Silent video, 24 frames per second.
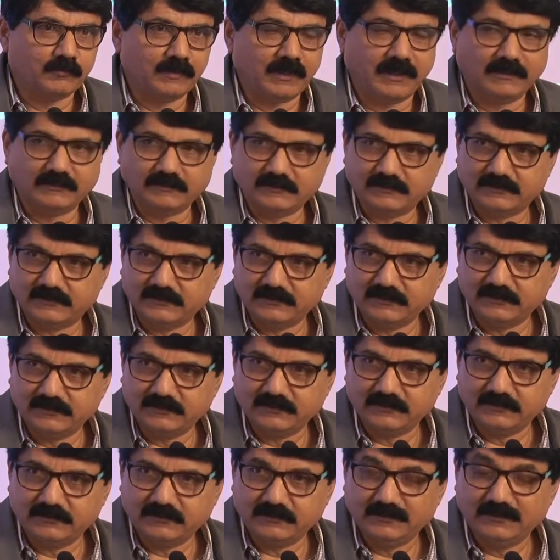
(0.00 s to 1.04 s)
brands.
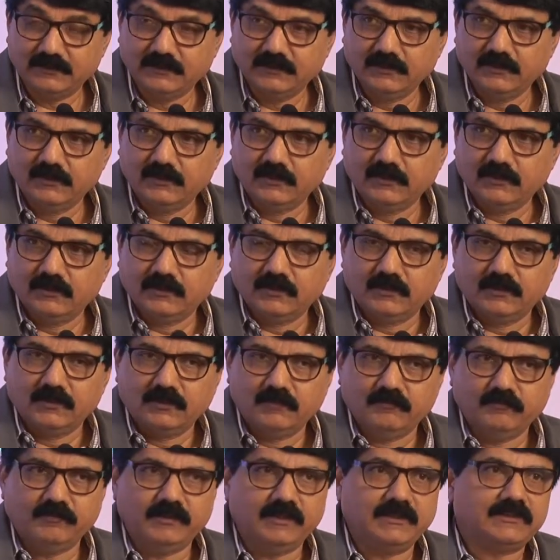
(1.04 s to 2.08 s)

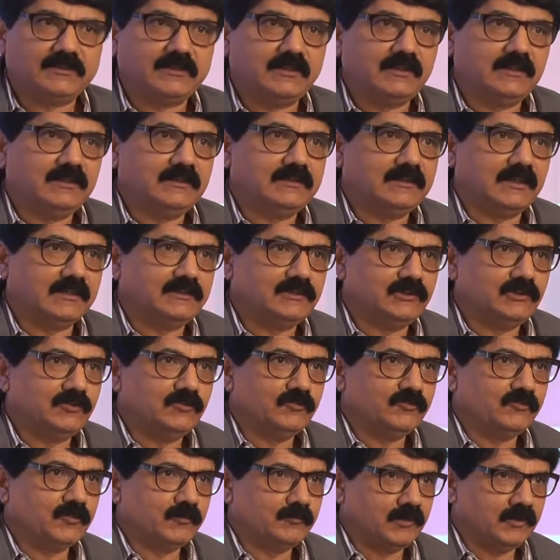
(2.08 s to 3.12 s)
We literally touch
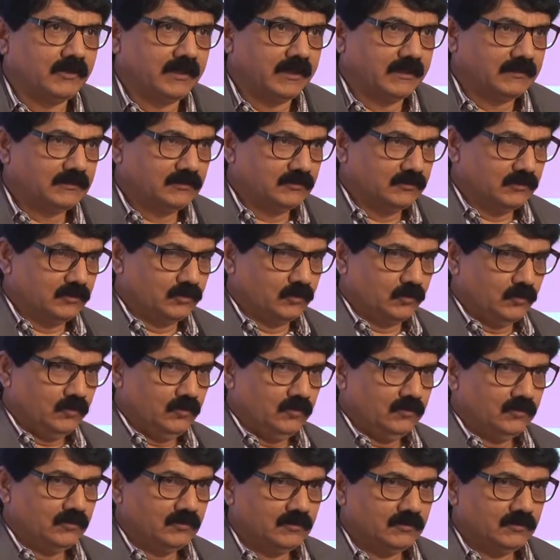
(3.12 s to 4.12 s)
you from your head to toe.